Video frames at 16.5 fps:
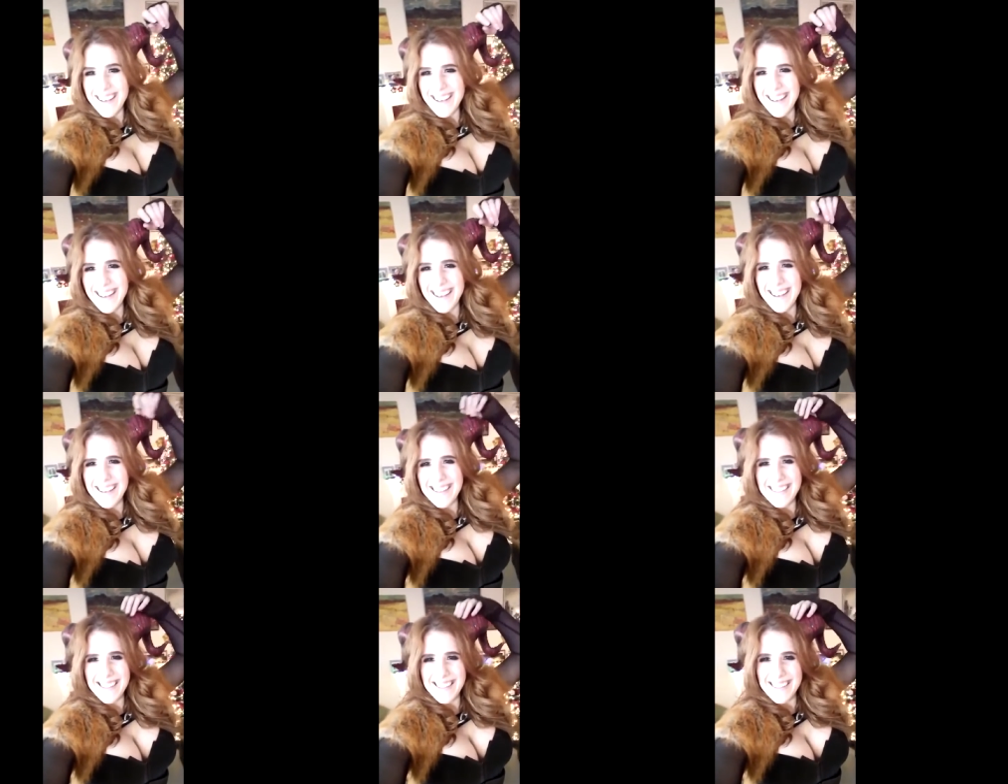
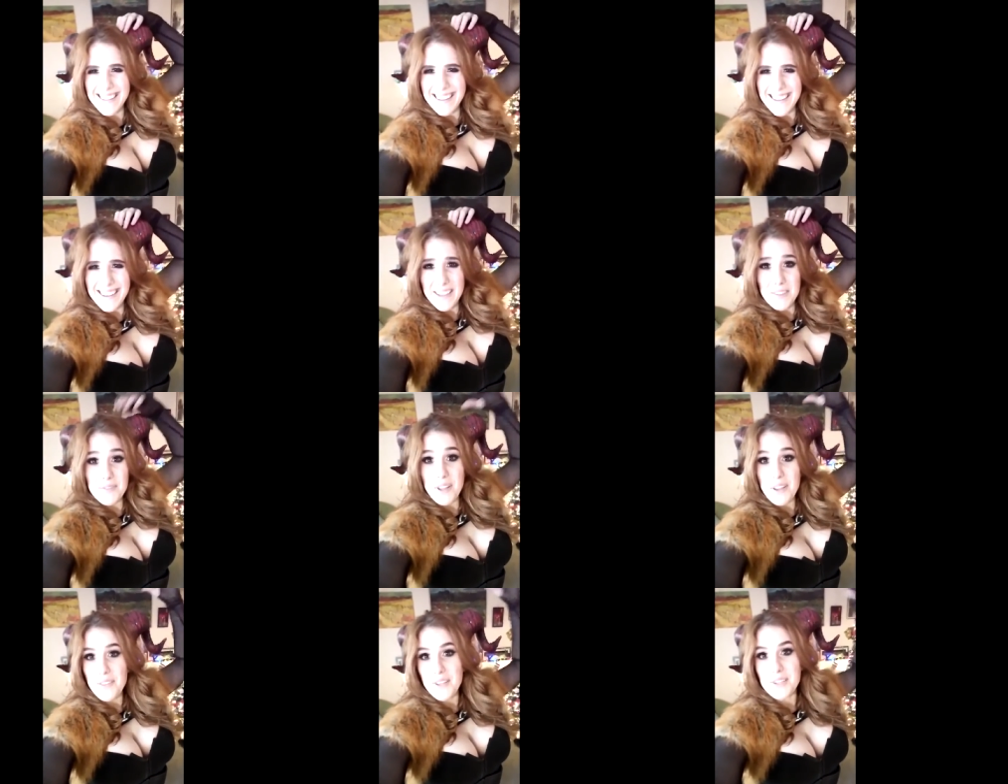I
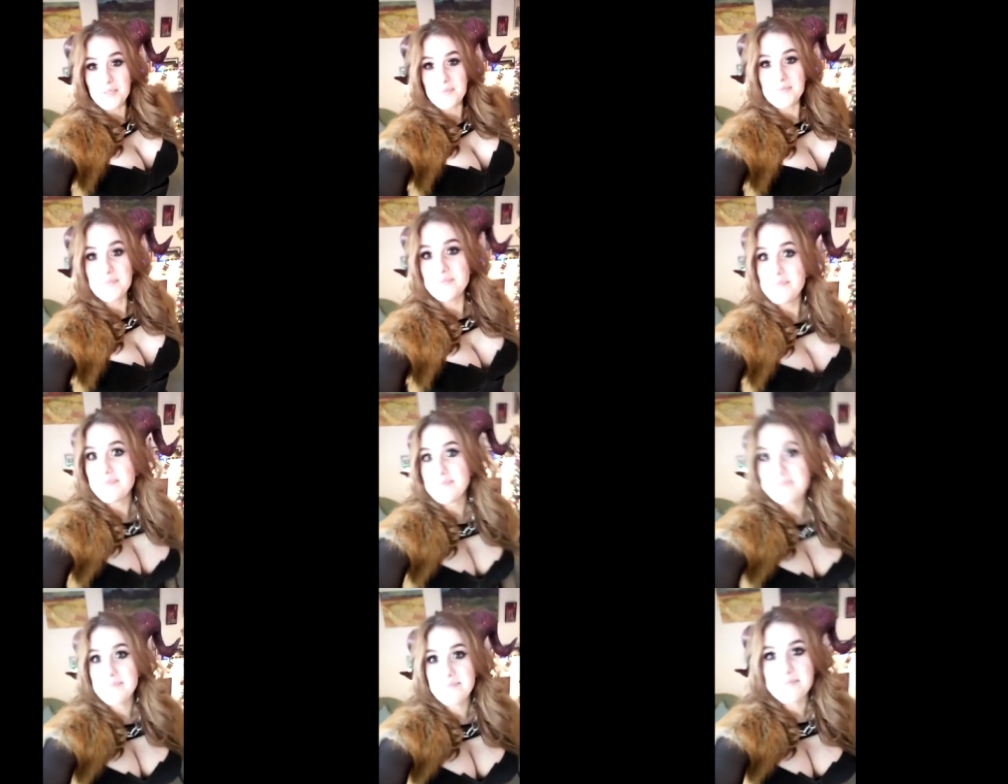have nothing.
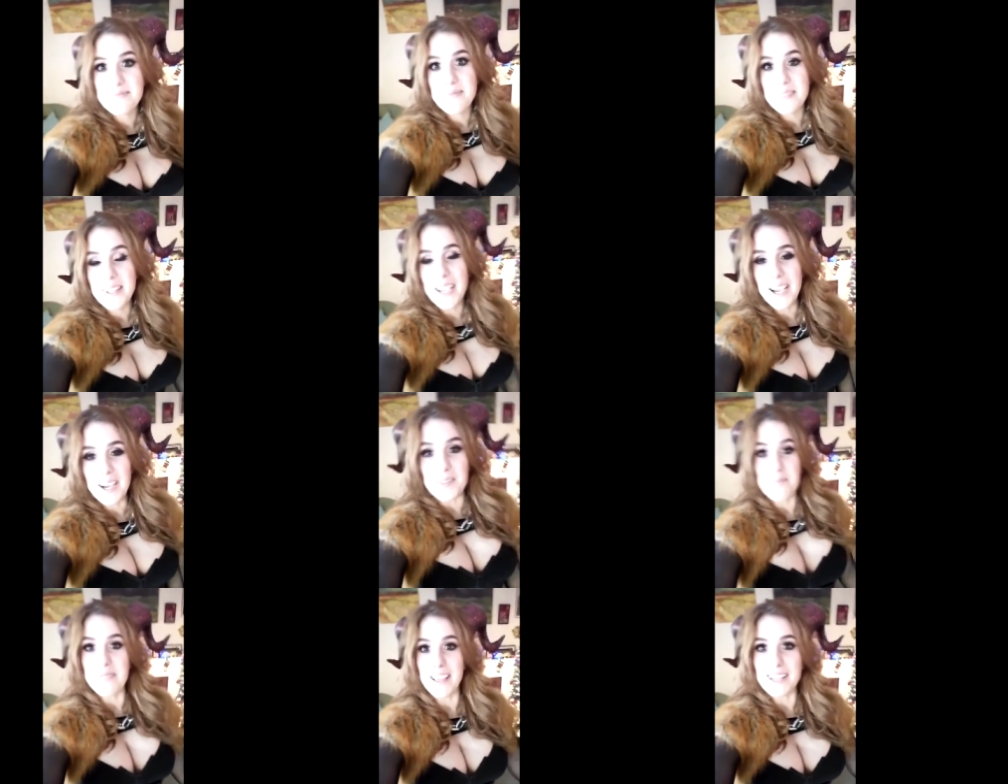
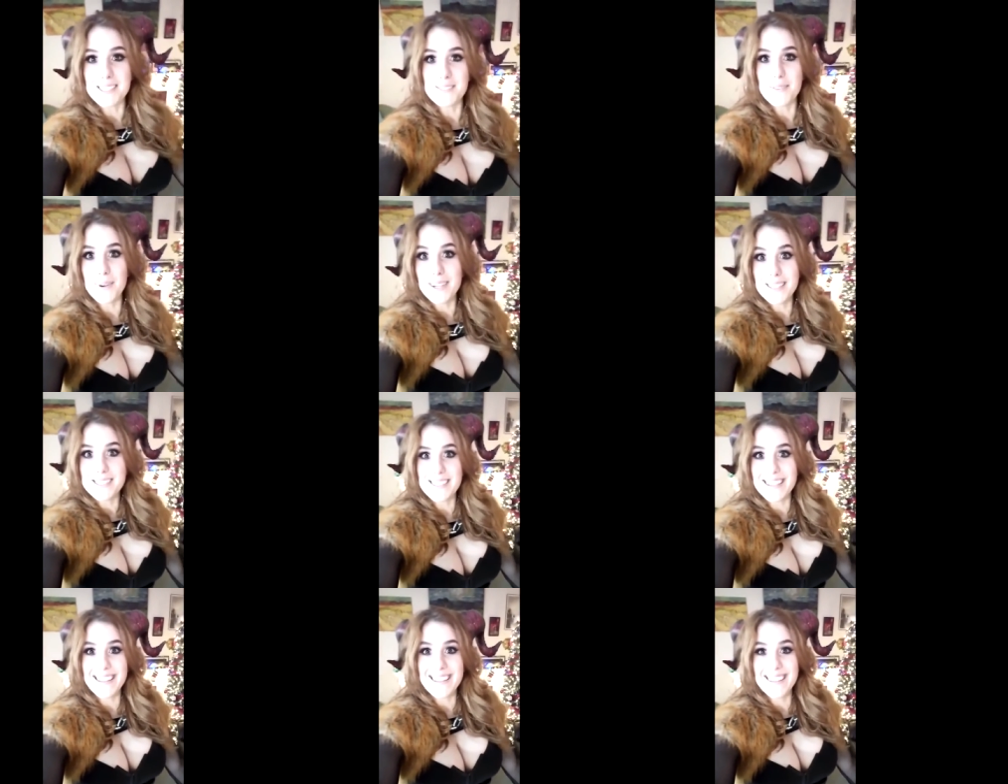Yeah, thanks for
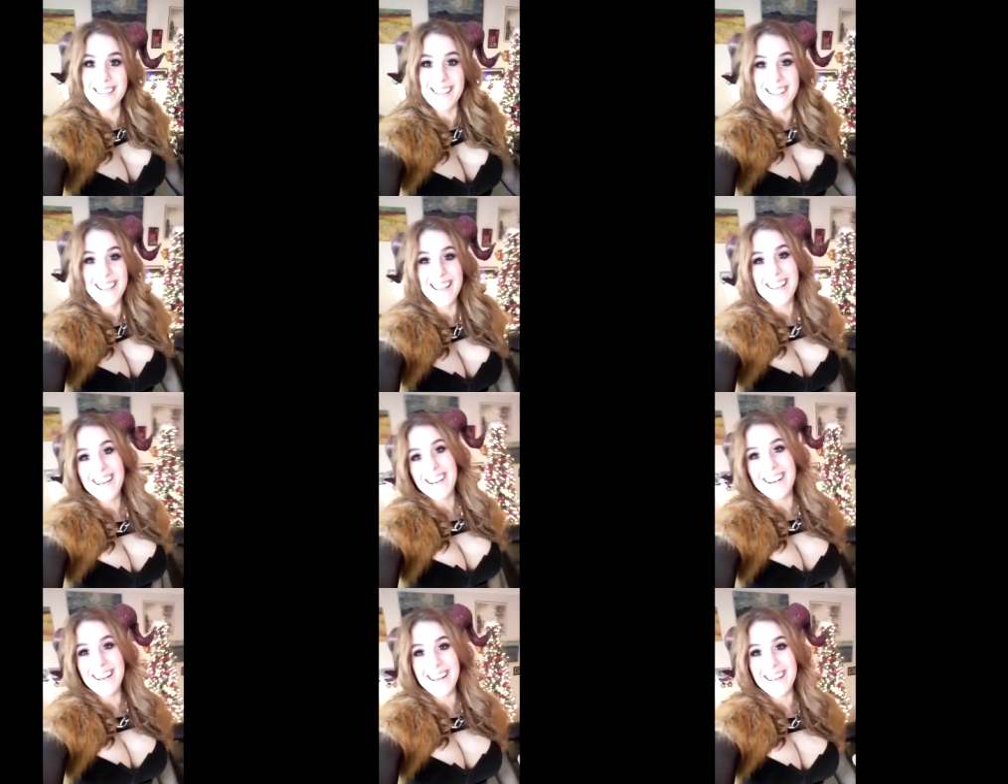watching.
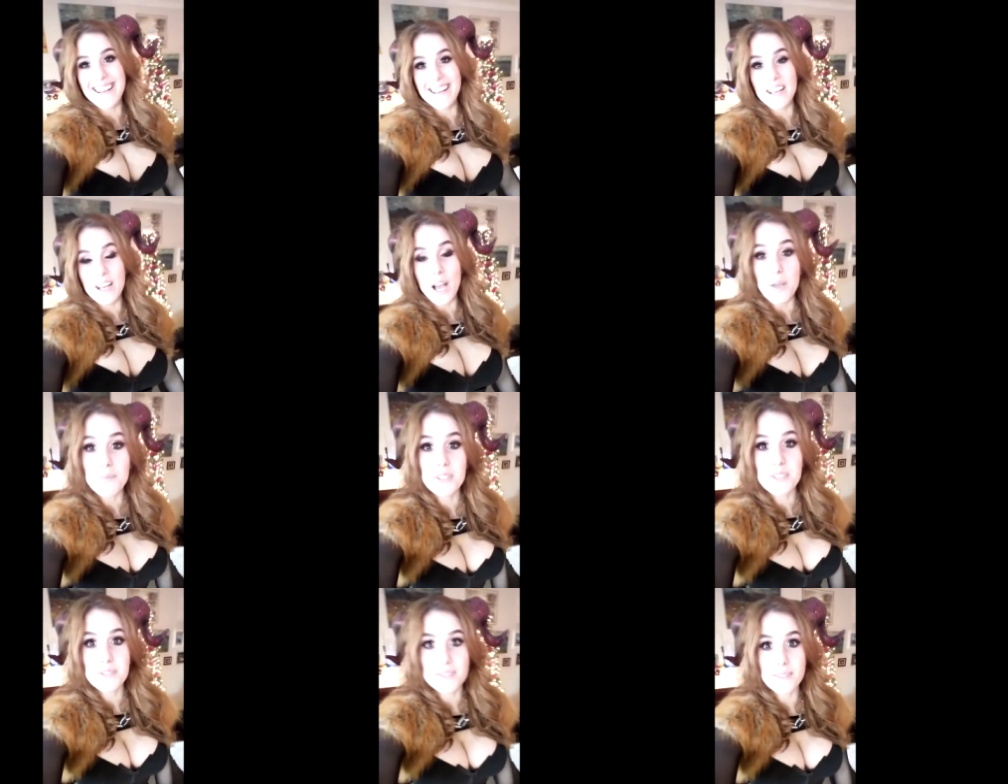I'm going